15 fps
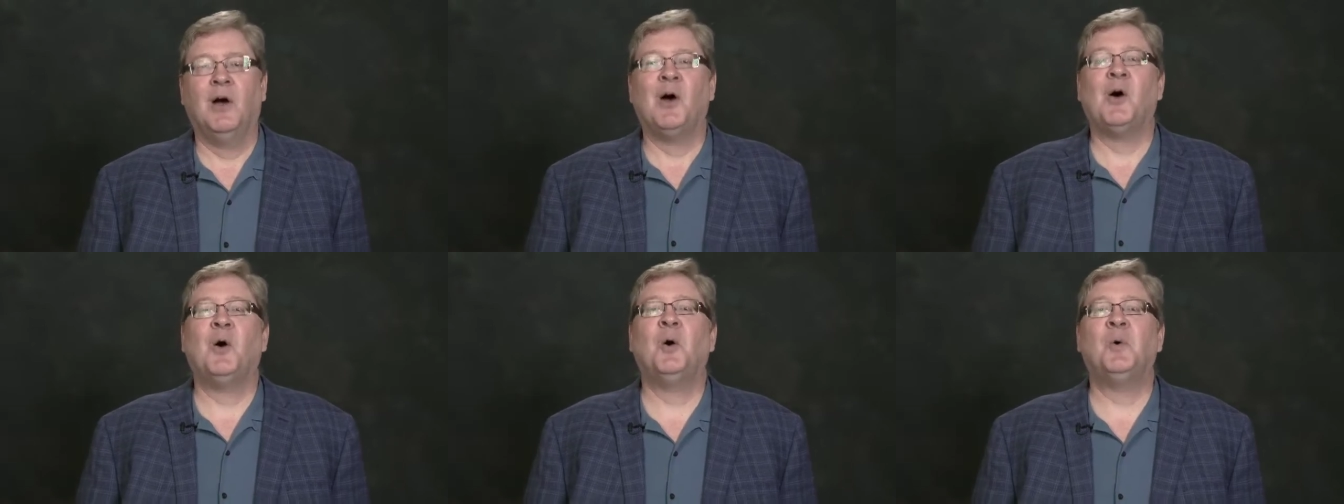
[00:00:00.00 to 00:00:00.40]

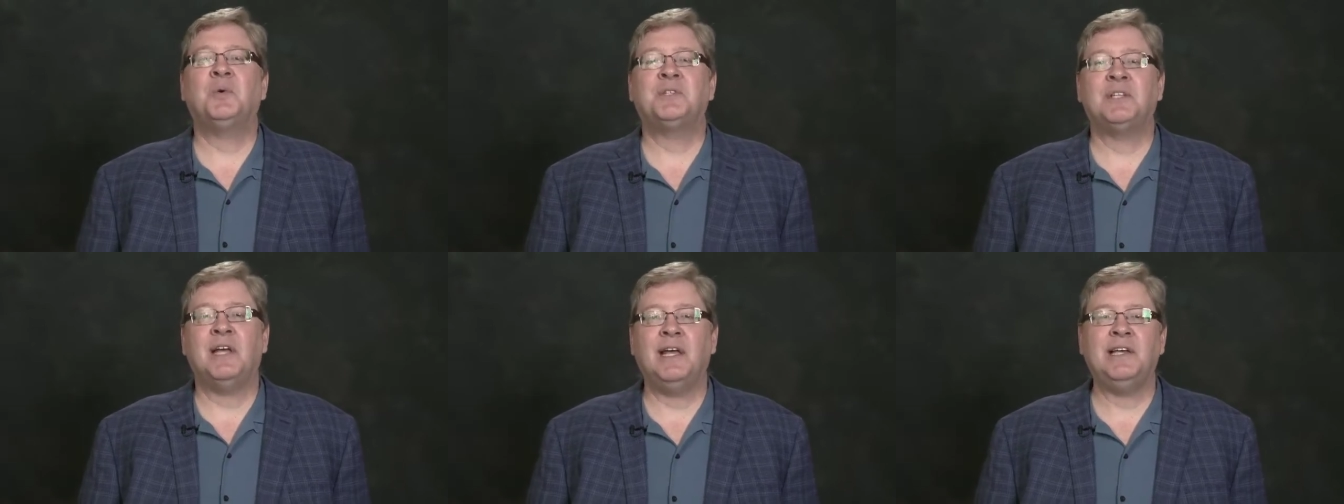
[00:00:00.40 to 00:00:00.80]
Oh,
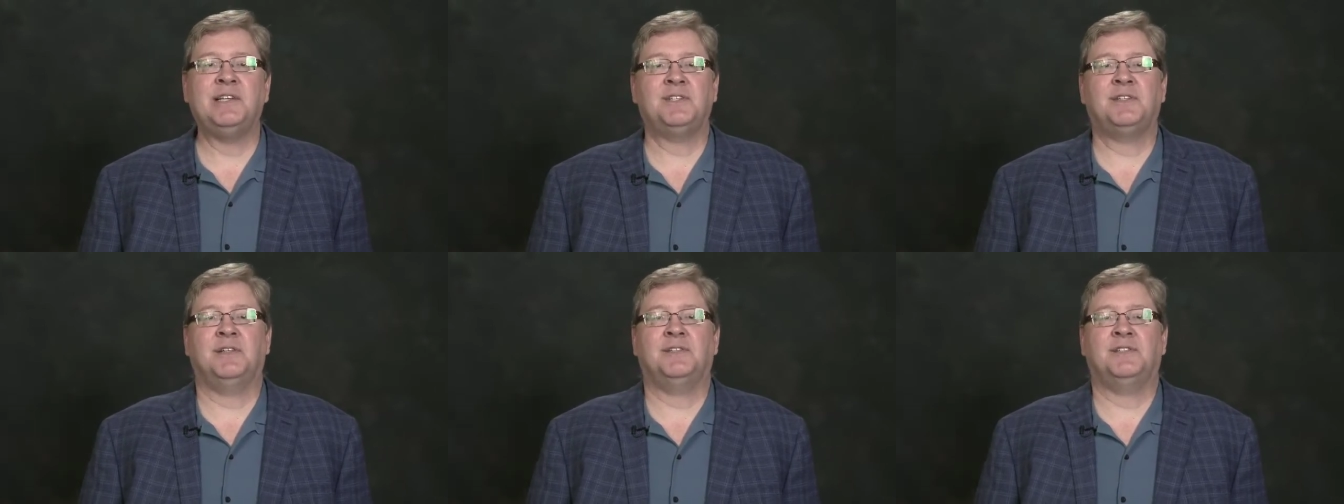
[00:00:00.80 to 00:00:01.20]

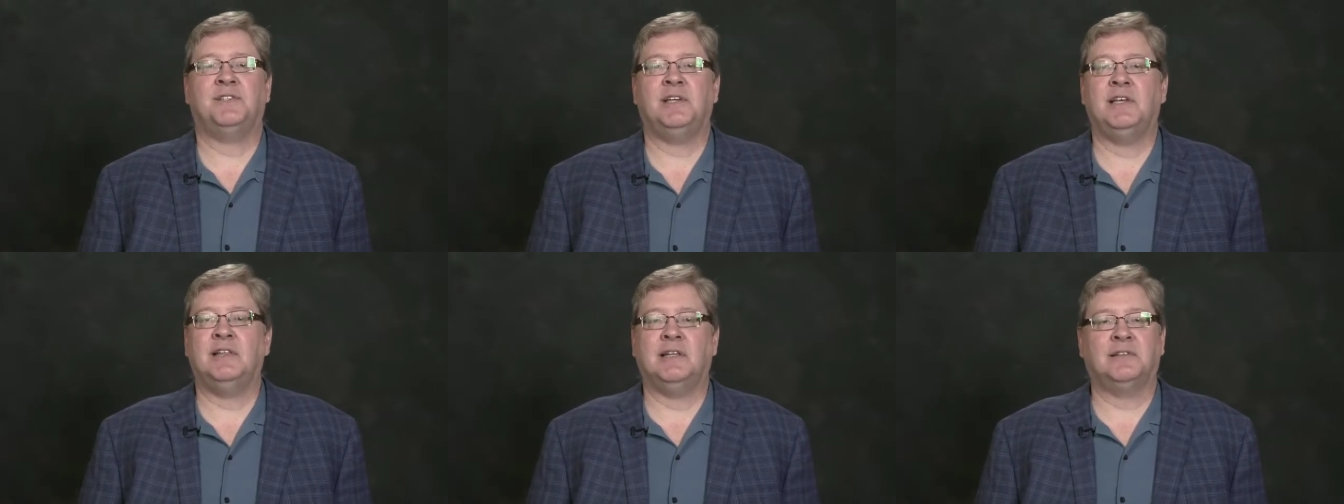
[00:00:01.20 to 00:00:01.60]
taste and
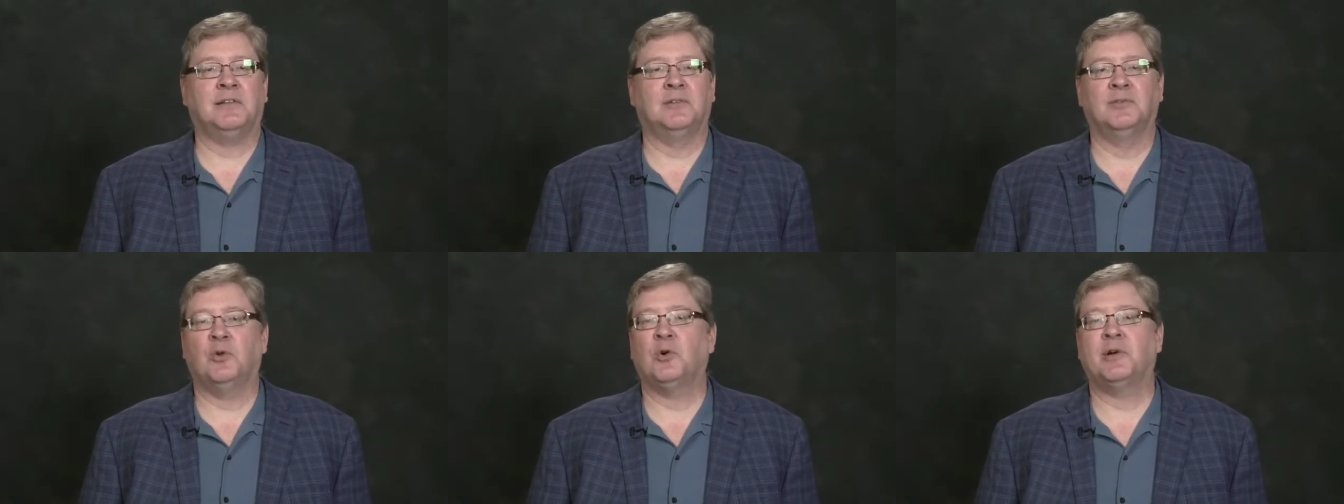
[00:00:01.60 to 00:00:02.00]
see that the
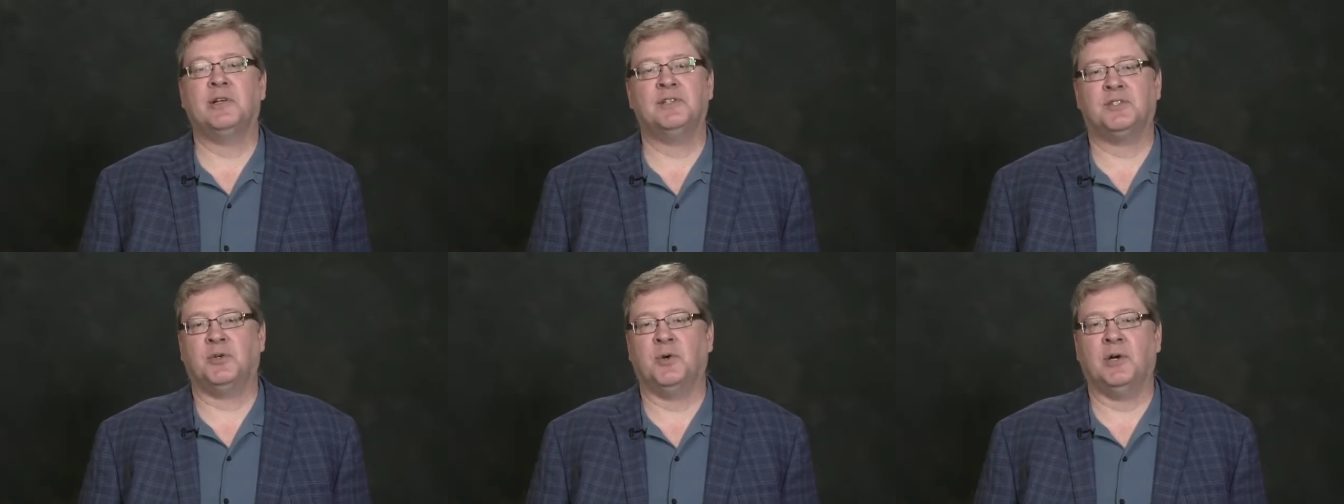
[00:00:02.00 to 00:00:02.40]
Lord
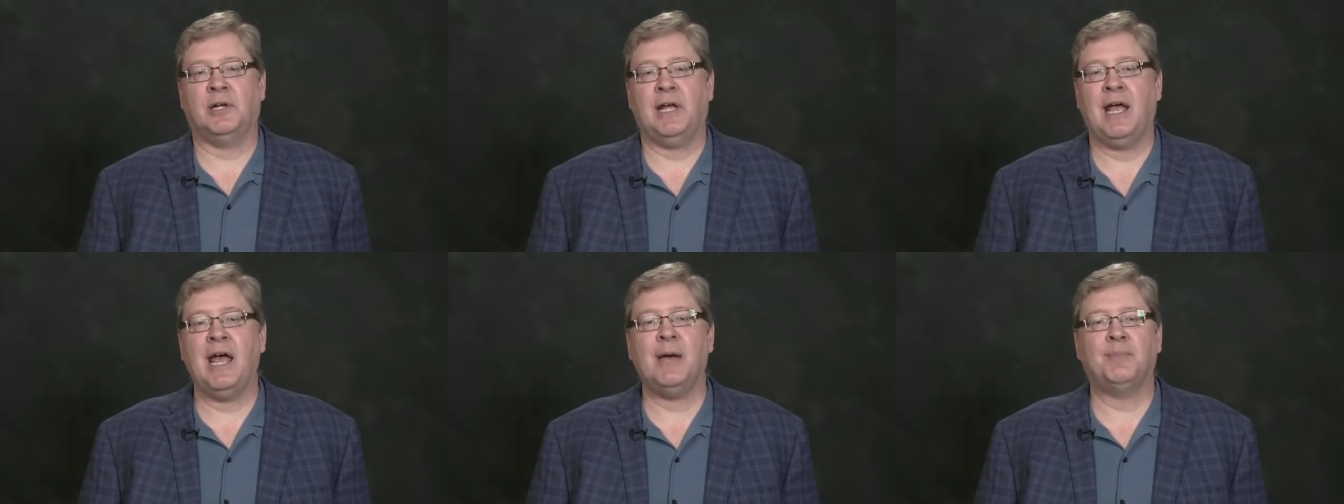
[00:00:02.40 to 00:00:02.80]
is good.
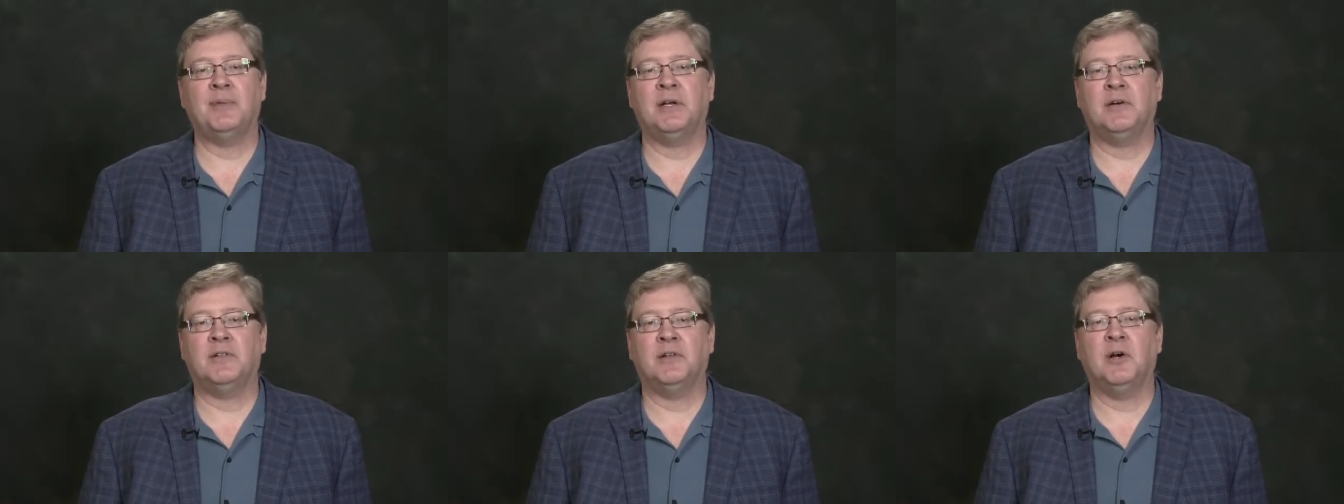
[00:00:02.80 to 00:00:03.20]

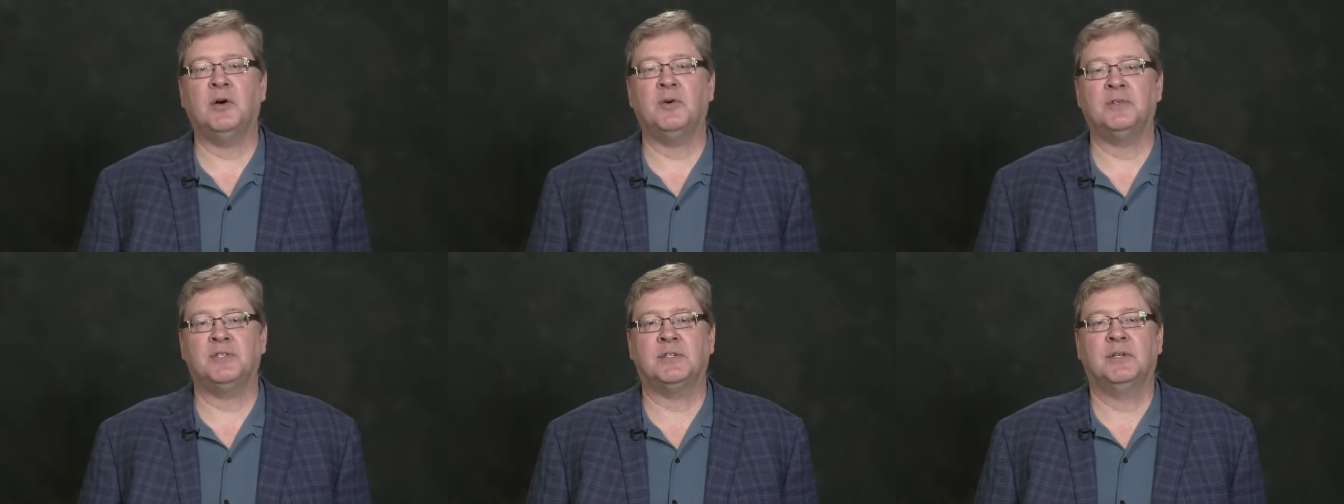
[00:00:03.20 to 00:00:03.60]
Happy are
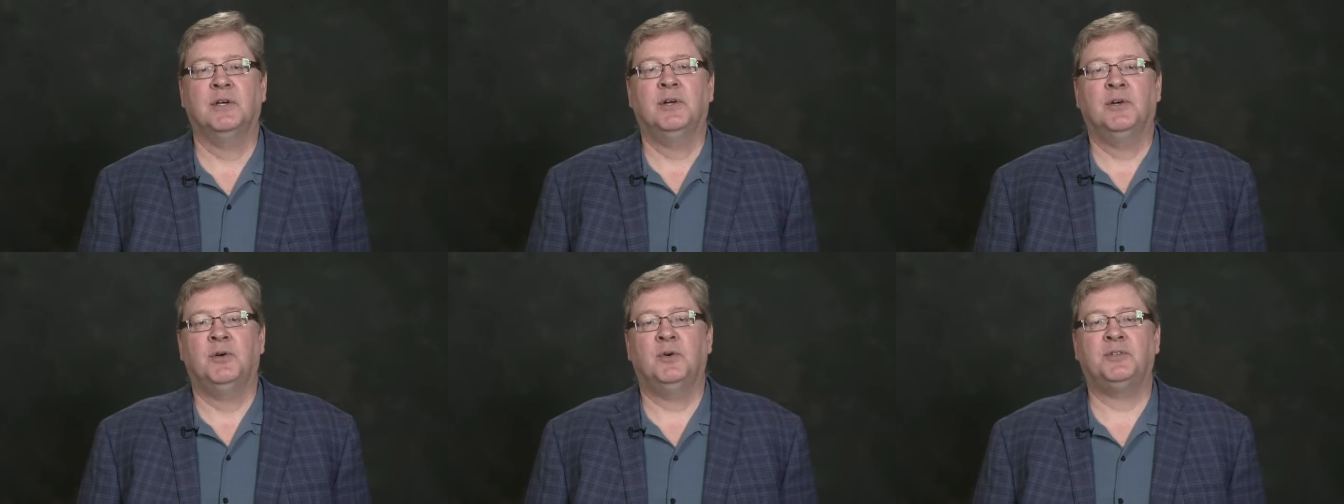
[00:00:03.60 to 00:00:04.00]
those
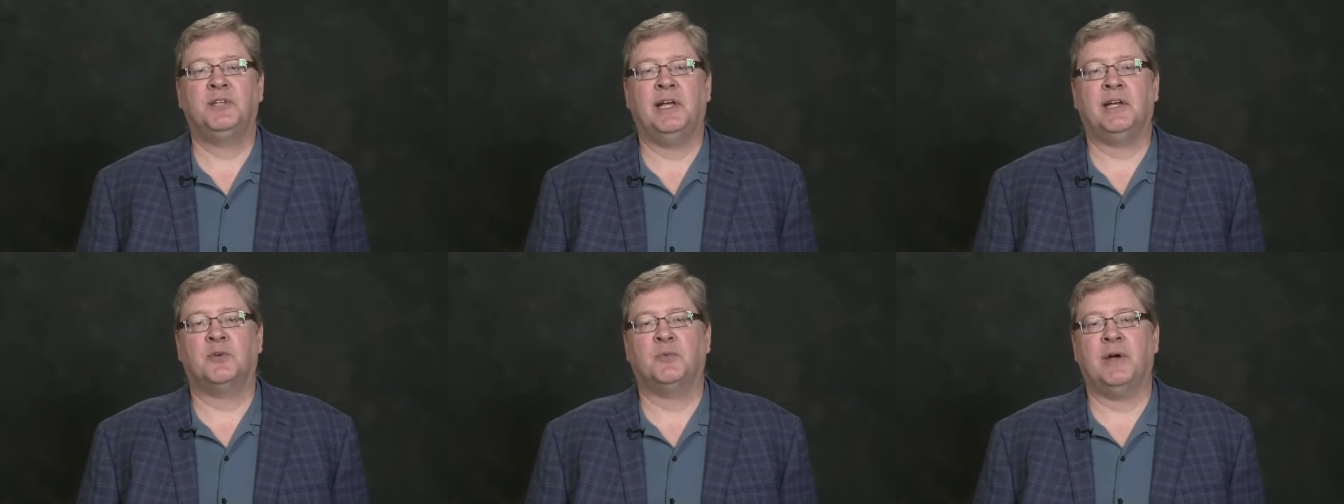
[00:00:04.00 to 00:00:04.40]
who
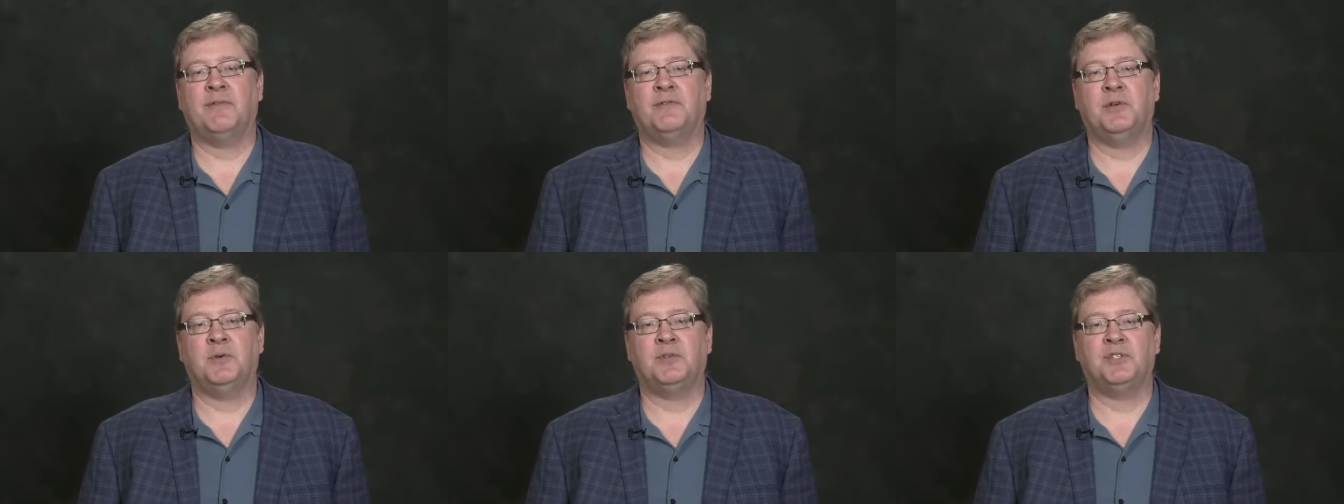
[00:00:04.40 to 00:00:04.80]
take
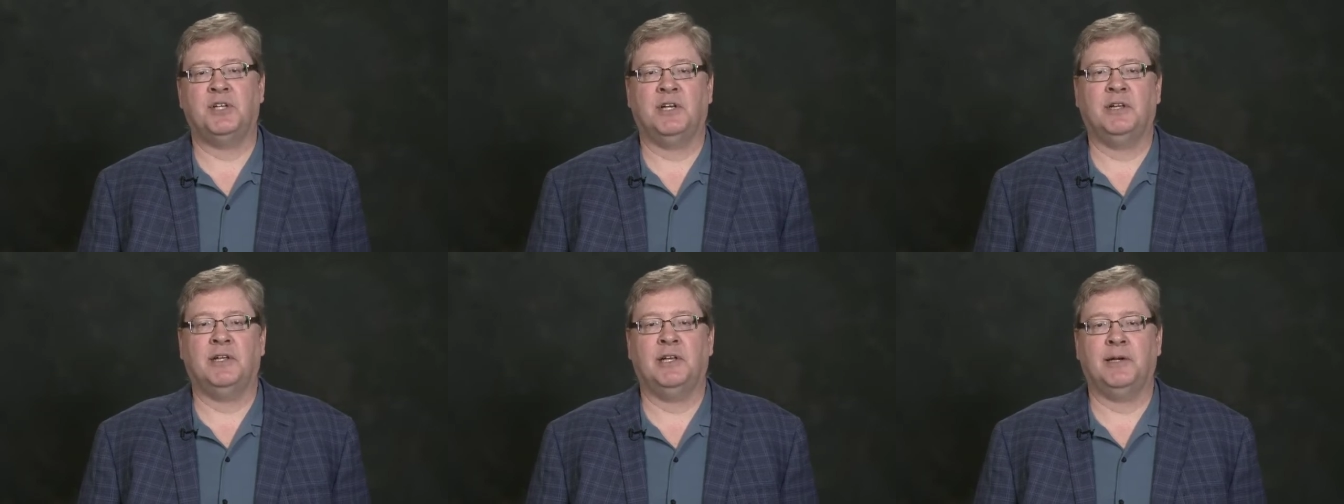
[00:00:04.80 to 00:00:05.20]
refuge
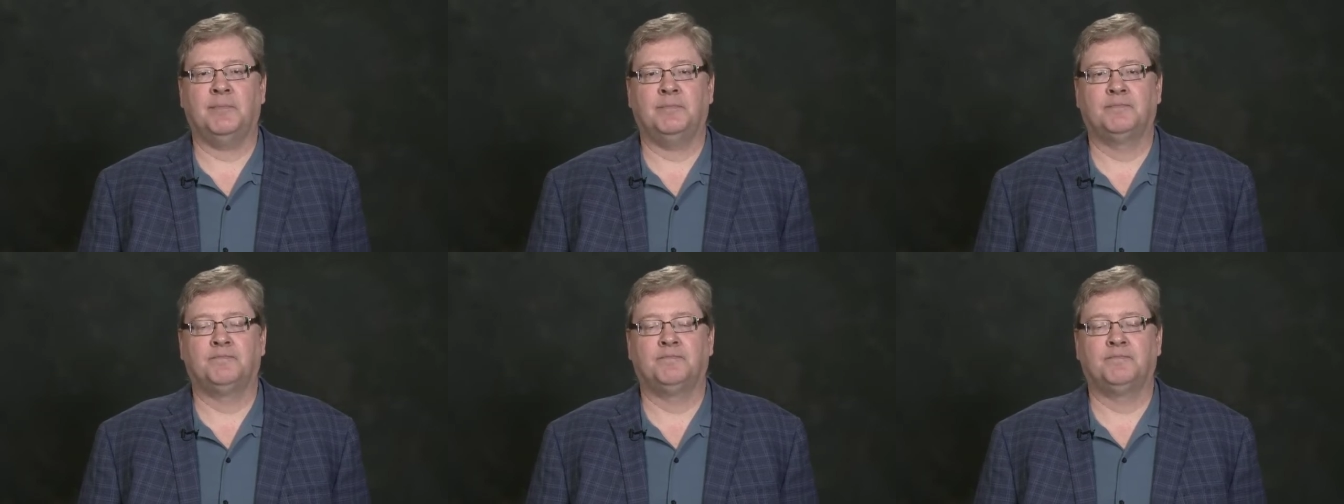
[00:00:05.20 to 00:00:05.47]
in him.